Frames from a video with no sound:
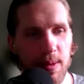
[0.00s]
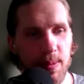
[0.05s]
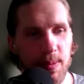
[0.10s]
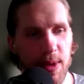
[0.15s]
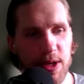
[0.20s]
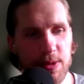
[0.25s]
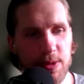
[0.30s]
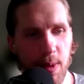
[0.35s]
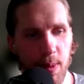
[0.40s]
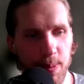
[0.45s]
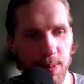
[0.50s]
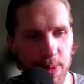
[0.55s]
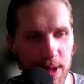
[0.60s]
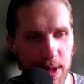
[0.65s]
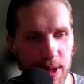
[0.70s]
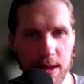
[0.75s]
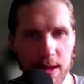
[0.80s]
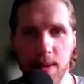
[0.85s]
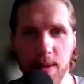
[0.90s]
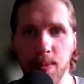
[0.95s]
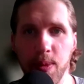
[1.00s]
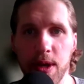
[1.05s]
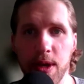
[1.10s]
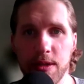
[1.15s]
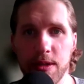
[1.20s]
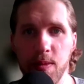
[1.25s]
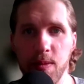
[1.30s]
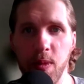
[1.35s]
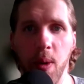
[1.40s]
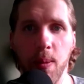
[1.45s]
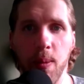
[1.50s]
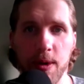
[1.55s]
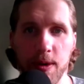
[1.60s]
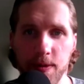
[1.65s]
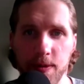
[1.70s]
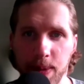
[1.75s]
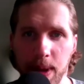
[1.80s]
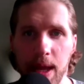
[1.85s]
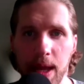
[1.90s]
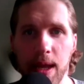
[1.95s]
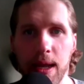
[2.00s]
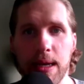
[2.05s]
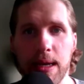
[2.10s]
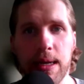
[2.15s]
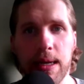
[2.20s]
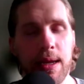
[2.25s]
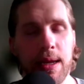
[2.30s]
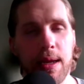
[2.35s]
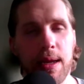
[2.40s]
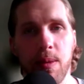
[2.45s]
mentioned about being in the present moment of pain,